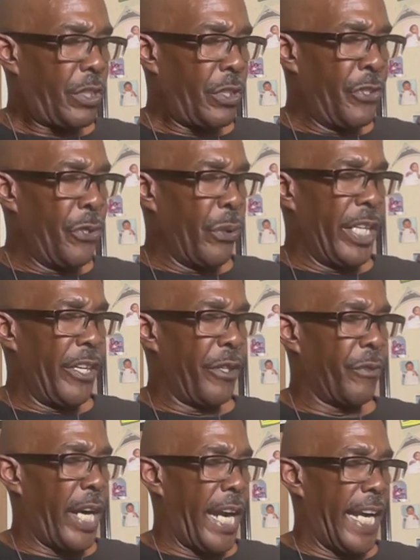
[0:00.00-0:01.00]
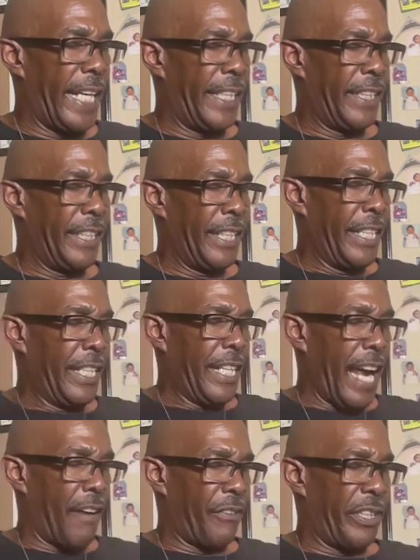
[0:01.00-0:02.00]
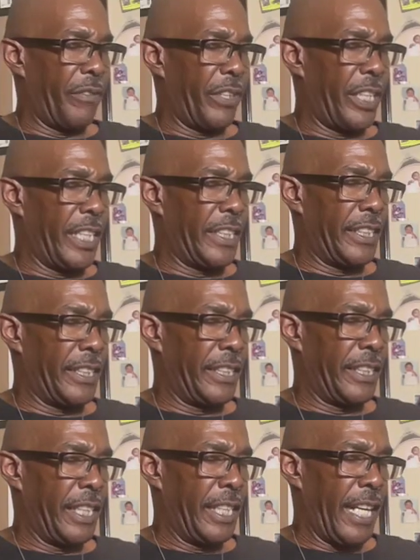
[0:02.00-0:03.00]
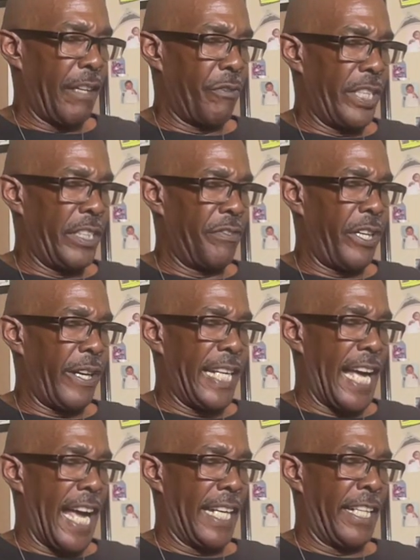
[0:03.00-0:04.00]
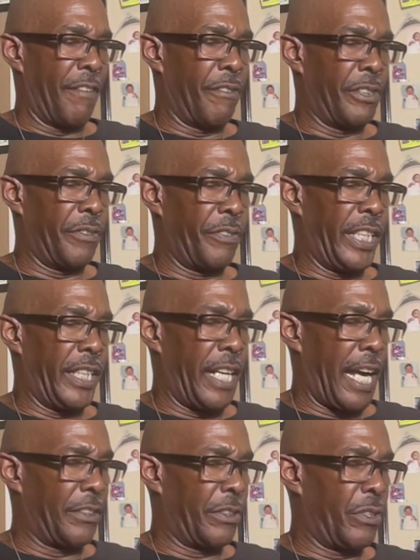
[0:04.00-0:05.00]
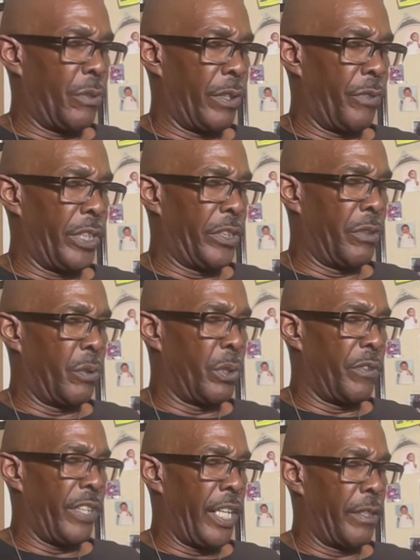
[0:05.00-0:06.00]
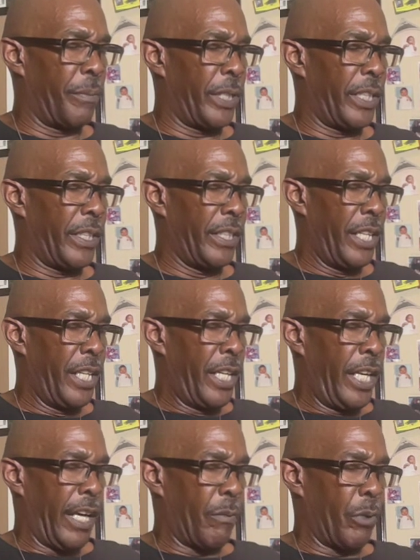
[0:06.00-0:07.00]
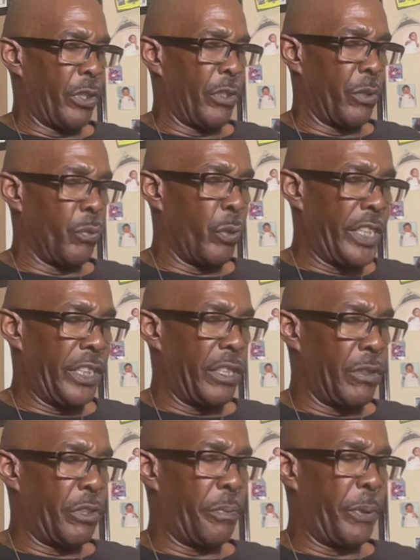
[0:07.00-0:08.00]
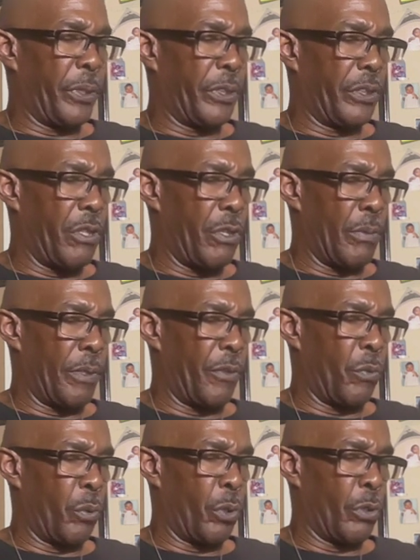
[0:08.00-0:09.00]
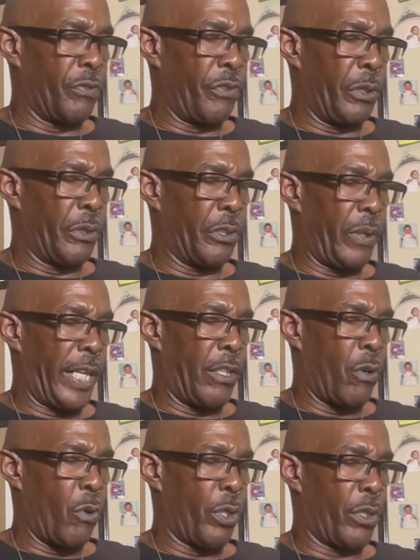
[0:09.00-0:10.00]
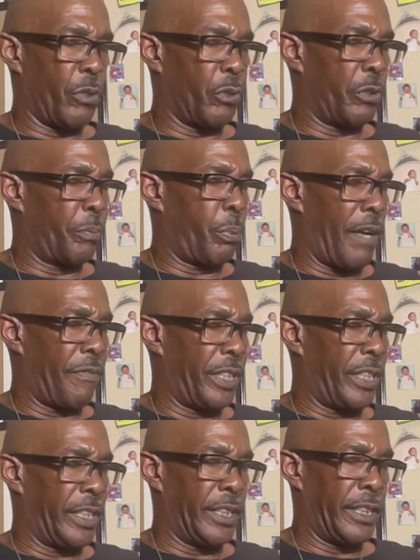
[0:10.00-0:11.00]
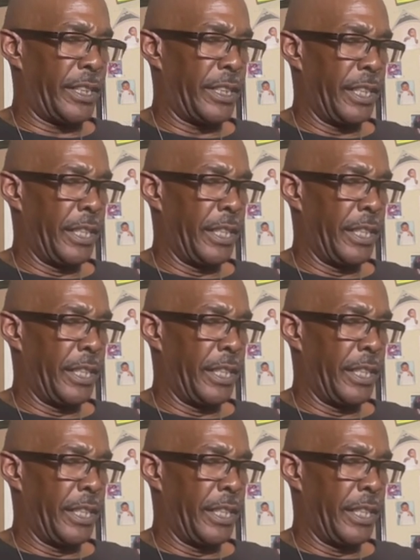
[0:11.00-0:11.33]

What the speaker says: During her reign, African religions have reached very high levels of theological and ritual development and were the original spiritual home of the world's first great oracles, prophetess,